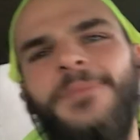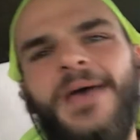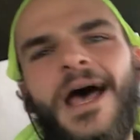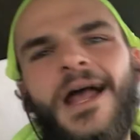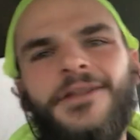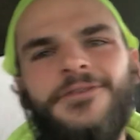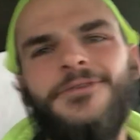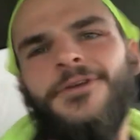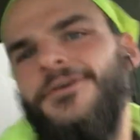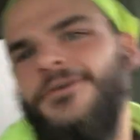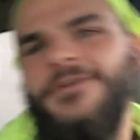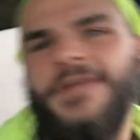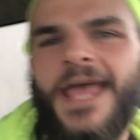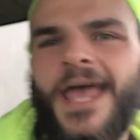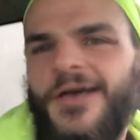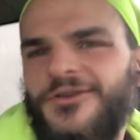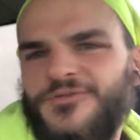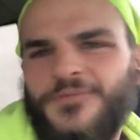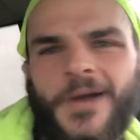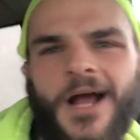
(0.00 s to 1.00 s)
about it, dude.
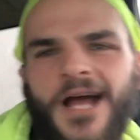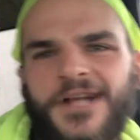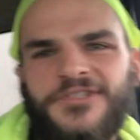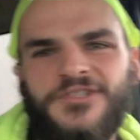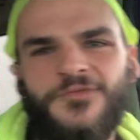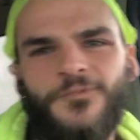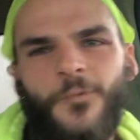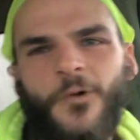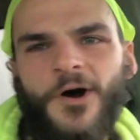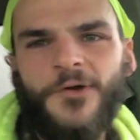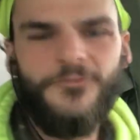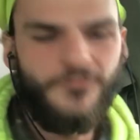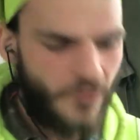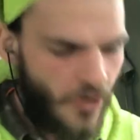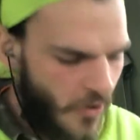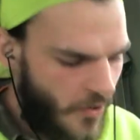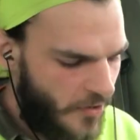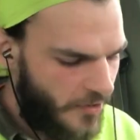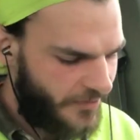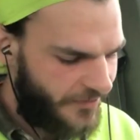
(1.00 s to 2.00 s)
Yeah, it was probably just one
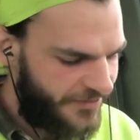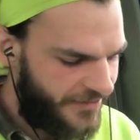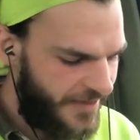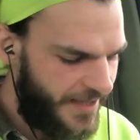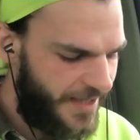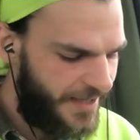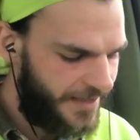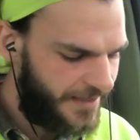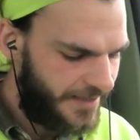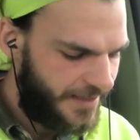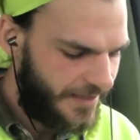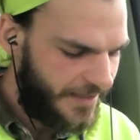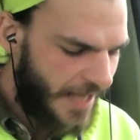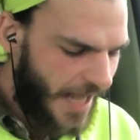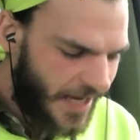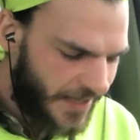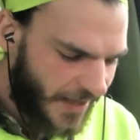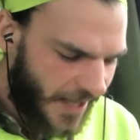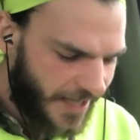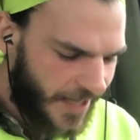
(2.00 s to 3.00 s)
wrong thing.
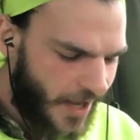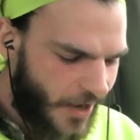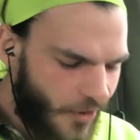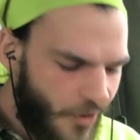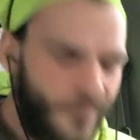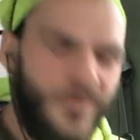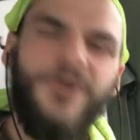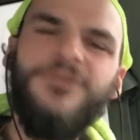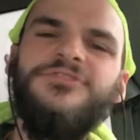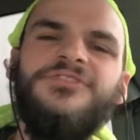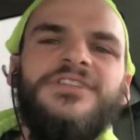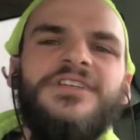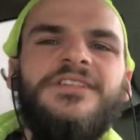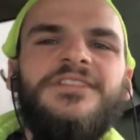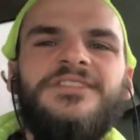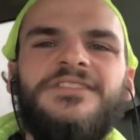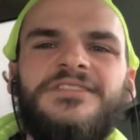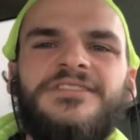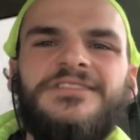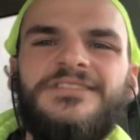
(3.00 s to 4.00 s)
And like, I almost
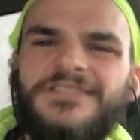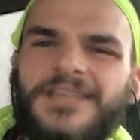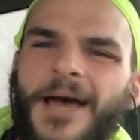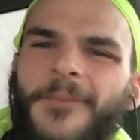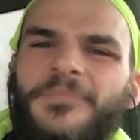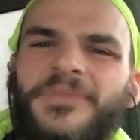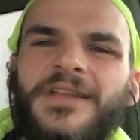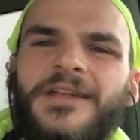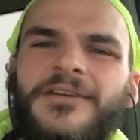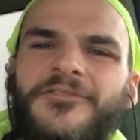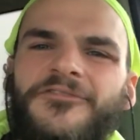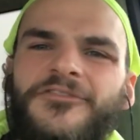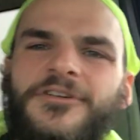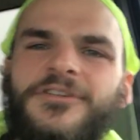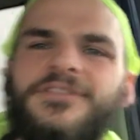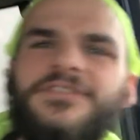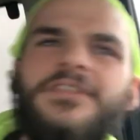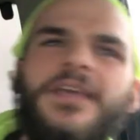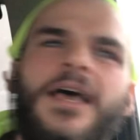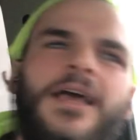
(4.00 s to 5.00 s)
accepted it for
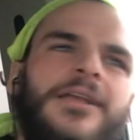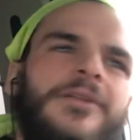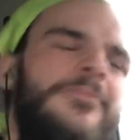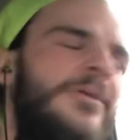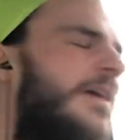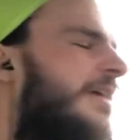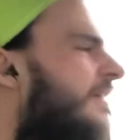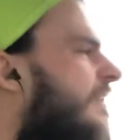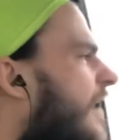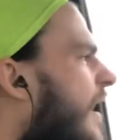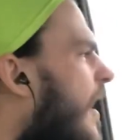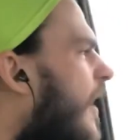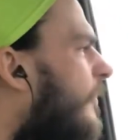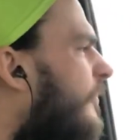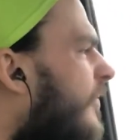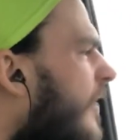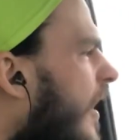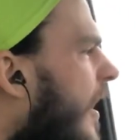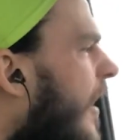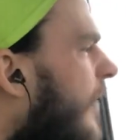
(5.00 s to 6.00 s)
a second. I'm like, yeah,
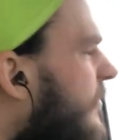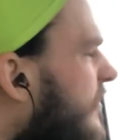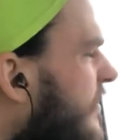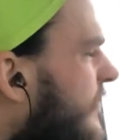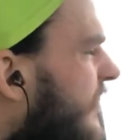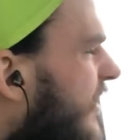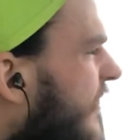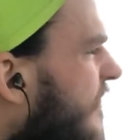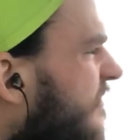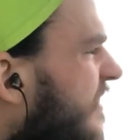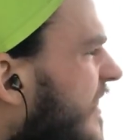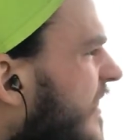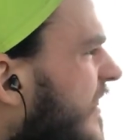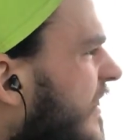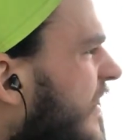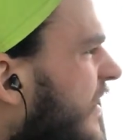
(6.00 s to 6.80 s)
probably. But then I was like,